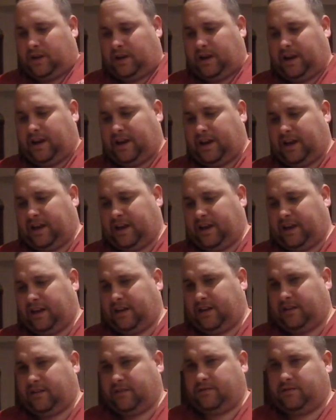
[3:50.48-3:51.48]
I
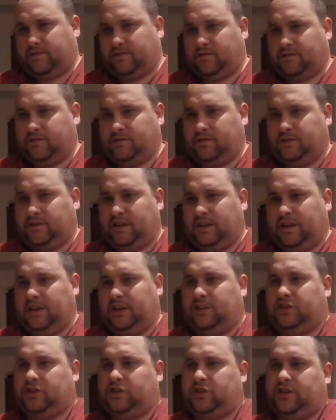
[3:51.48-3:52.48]
have the
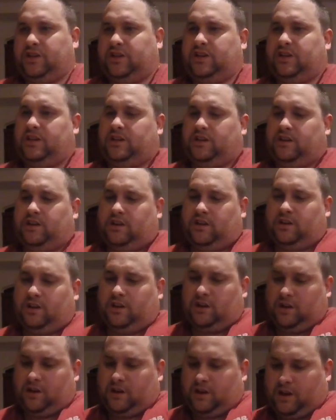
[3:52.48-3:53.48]
E tree.
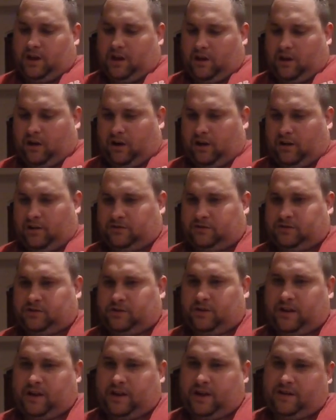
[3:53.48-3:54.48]
I
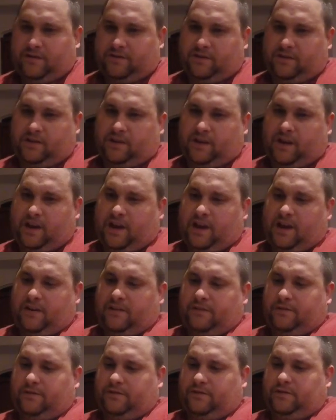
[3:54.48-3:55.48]
also have the
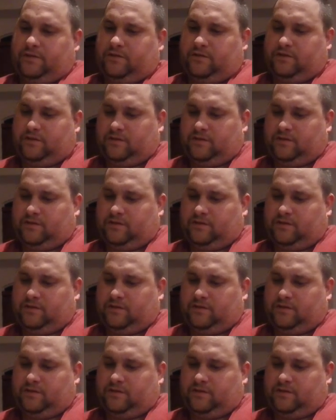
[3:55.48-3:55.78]
F.